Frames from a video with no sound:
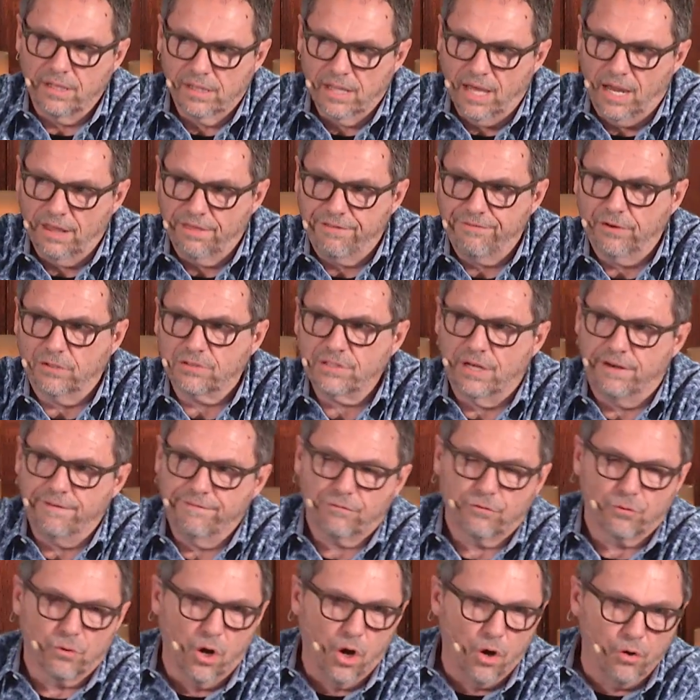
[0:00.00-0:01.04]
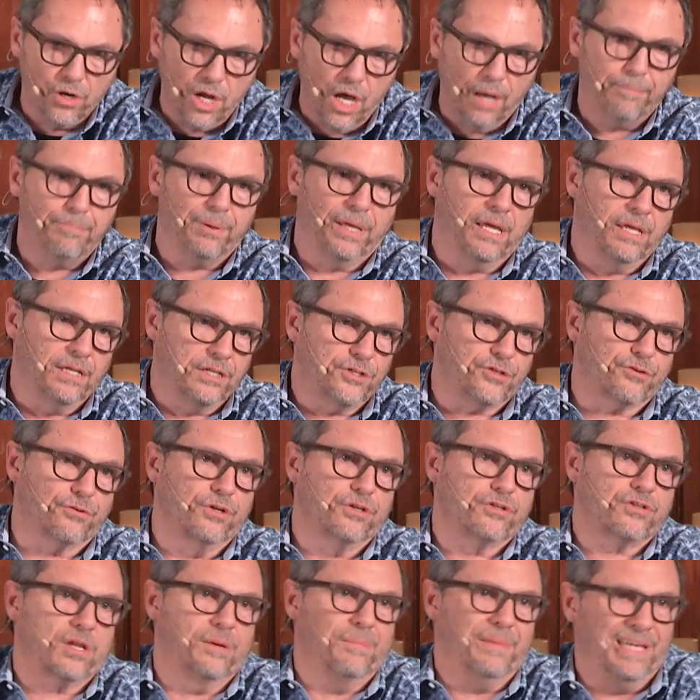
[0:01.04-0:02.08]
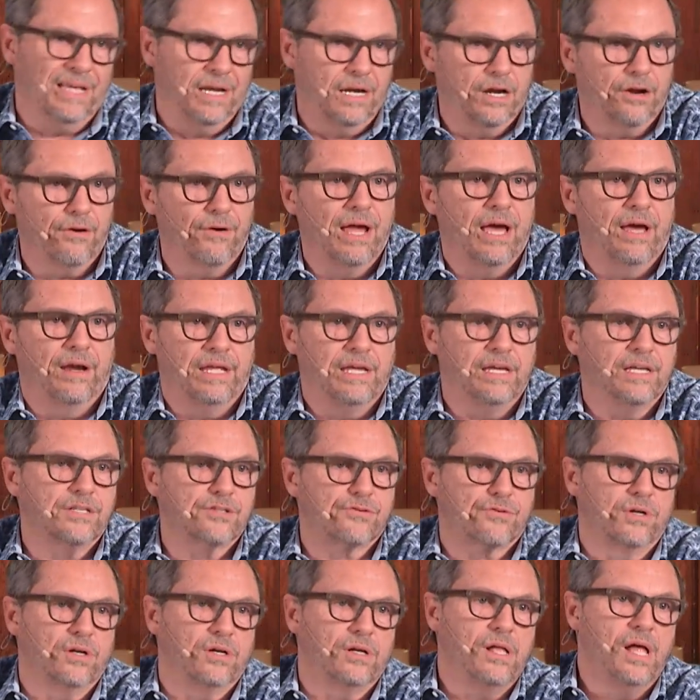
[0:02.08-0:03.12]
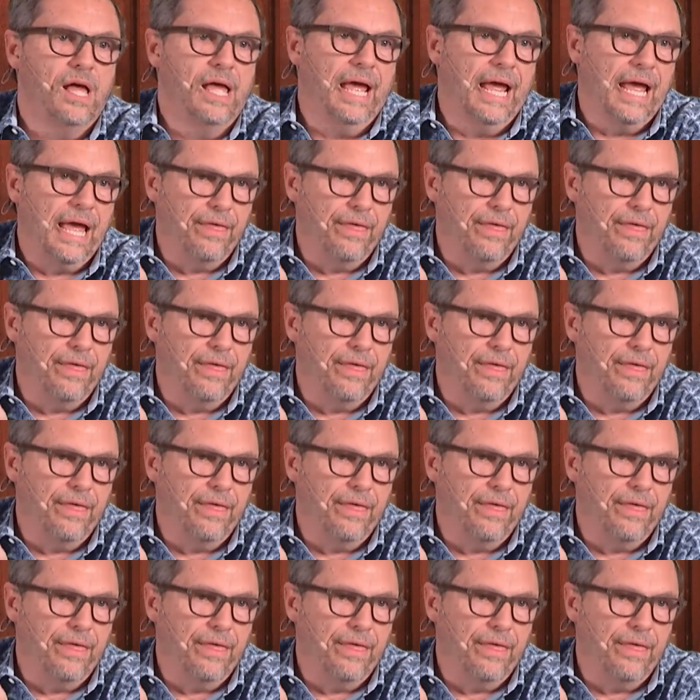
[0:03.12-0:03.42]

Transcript: a lot of the folks that have grown up in Jerusalem, in and around Israel,